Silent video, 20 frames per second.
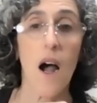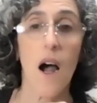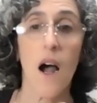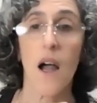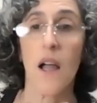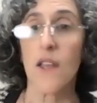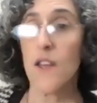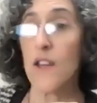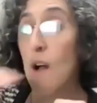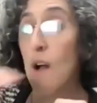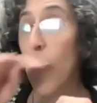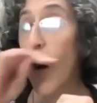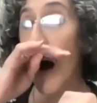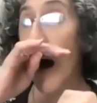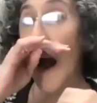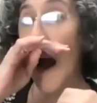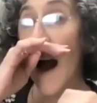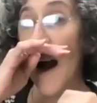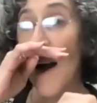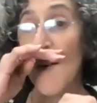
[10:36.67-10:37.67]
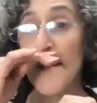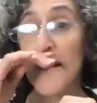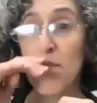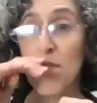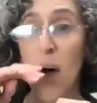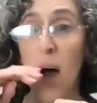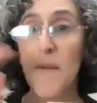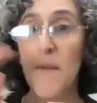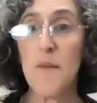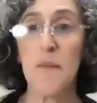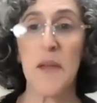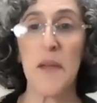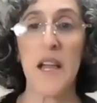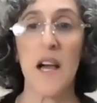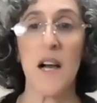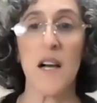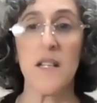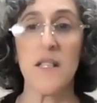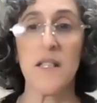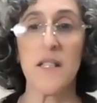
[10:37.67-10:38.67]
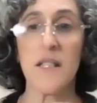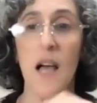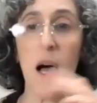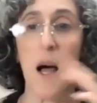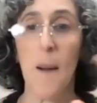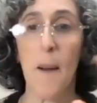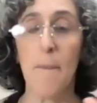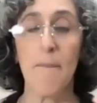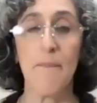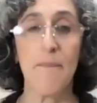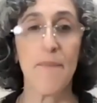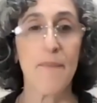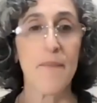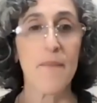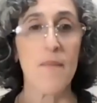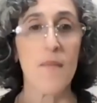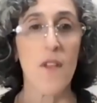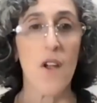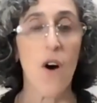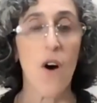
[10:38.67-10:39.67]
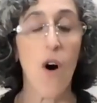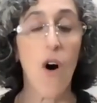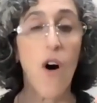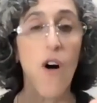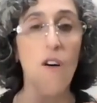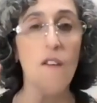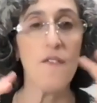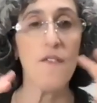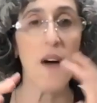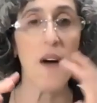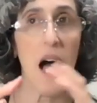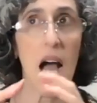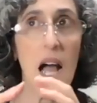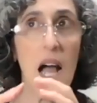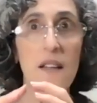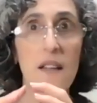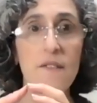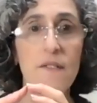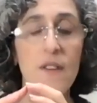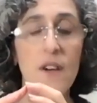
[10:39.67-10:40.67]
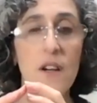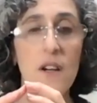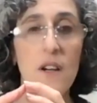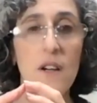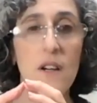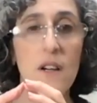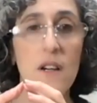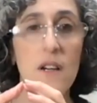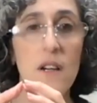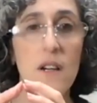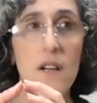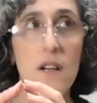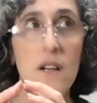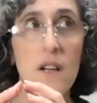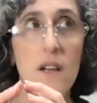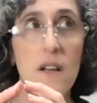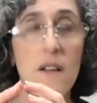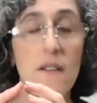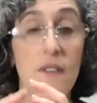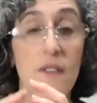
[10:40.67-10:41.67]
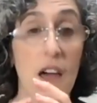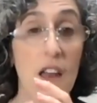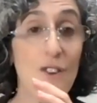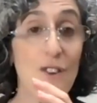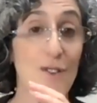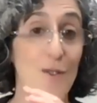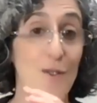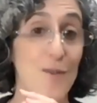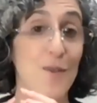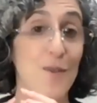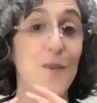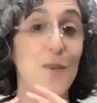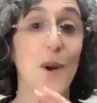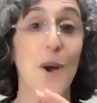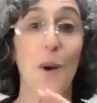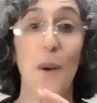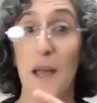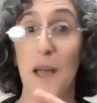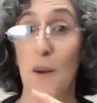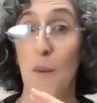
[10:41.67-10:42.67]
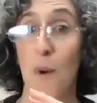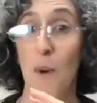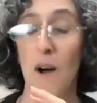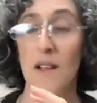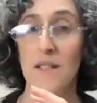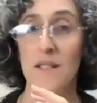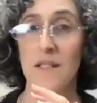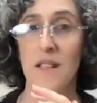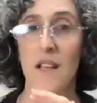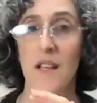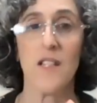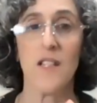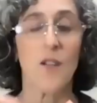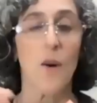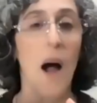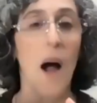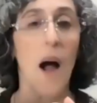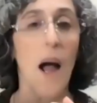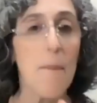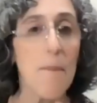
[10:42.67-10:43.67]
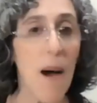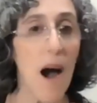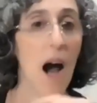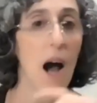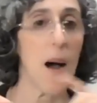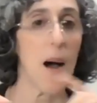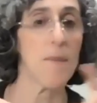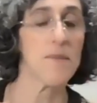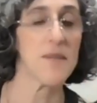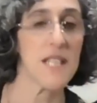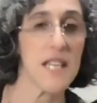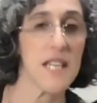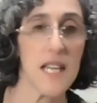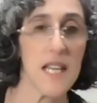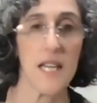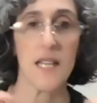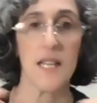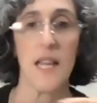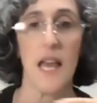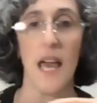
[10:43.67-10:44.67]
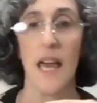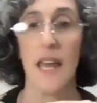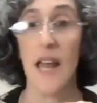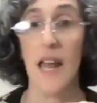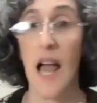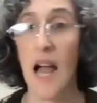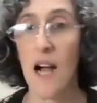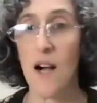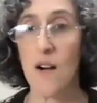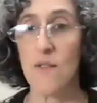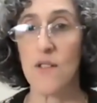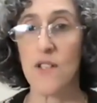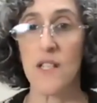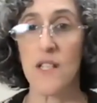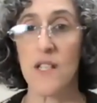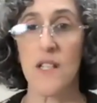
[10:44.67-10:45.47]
You know, I was bummed because all 5 vendor rooms were going at once. So I popped in and out